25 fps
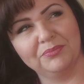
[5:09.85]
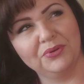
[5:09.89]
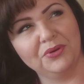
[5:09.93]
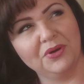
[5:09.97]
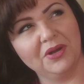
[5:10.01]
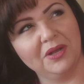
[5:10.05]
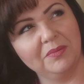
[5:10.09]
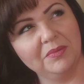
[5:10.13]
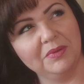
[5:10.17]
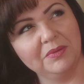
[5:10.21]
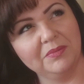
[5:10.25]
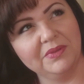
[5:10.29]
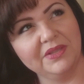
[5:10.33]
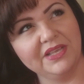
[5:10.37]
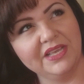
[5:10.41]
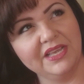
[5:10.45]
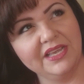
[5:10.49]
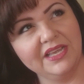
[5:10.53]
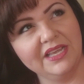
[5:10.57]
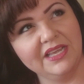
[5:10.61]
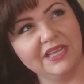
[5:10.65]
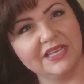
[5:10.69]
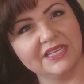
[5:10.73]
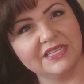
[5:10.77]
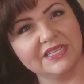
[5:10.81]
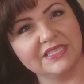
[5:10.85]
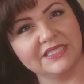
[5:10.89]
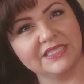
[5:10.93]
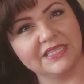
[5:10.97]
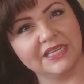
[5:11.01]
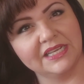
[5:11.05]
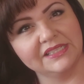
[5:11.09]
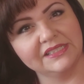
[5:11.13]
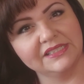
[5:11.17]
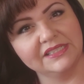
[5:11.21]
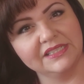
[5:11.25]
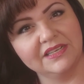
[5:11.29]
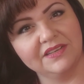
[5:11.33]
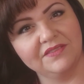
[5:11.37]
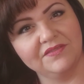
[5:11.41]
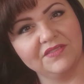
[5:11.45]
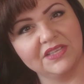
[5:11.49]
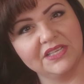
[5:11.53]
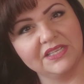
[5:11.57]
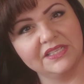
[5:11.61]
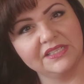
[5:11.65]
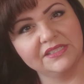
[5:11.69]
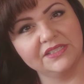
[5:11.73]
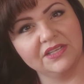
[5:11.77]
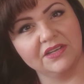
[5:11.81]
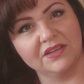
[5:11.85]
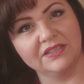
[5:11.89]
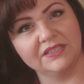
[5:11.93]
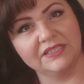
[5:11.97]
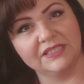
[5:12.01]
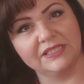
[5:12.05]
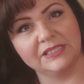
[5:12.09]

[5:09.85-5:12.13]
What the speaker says: probably a dozen of these on